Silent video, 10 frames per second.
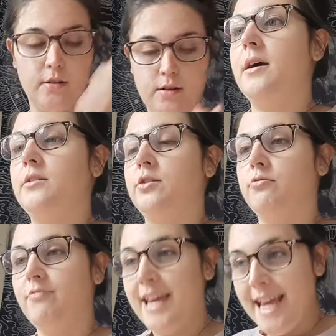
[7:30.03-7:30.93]
Emails to
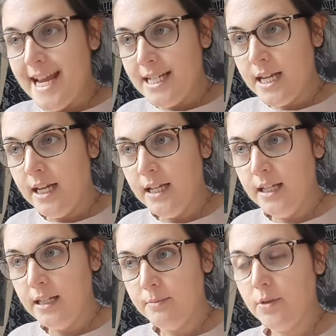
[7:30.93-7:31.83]
read,
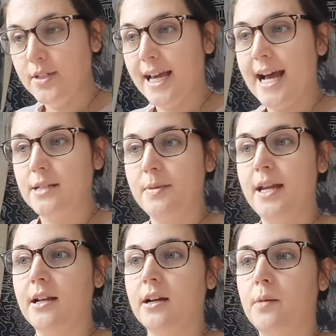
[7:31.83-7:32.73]
music
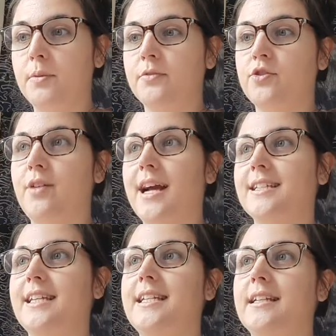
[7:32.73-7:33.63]
admin, a couple of tracks
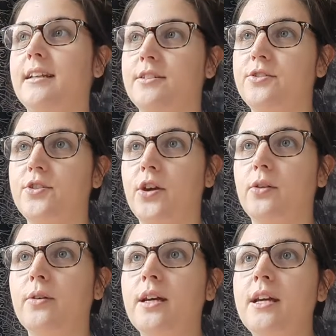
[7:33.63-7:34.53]
I need to listen to.